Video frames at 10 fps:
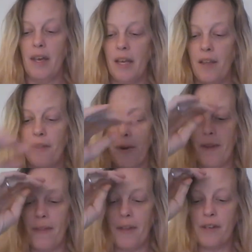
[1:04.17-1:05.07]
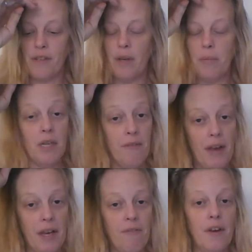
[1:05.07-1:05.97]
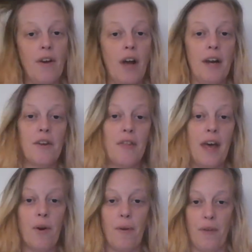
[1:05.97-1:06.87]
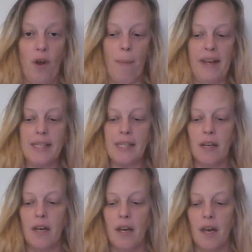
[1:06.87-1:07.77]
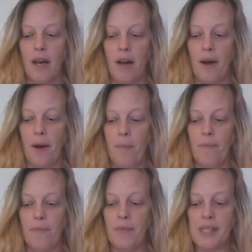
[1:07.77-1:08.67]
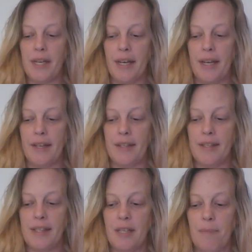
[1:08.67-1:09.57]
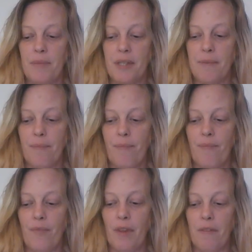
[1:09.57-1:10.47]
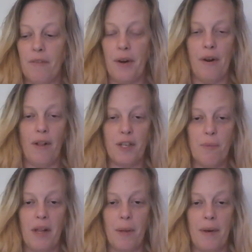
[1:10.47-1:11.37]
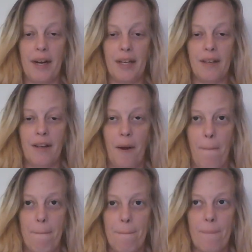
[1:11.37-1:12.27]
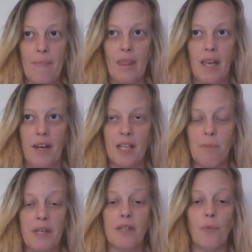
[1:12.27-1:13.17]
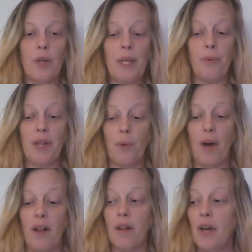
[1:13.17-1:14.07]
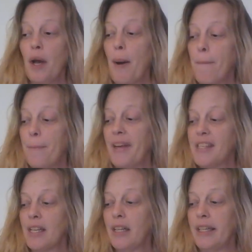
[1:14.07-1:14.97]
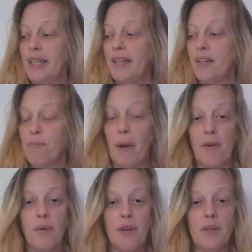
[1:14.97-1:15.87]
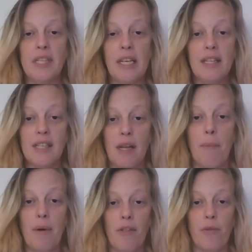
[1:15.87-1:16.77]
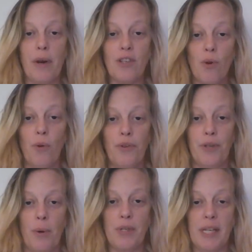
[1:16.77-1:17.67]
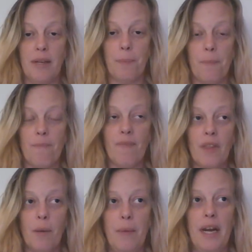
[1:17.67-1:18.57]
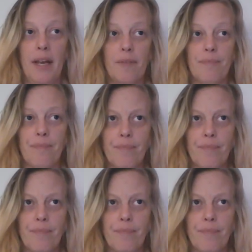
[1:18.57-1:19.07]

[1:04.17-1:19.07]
either in the description if I can figure out how to do that, or in the comments. This guy seems very knowledgeable about it and explains it really, really well. Basically, microdosing is sub-threshold dosing, meaning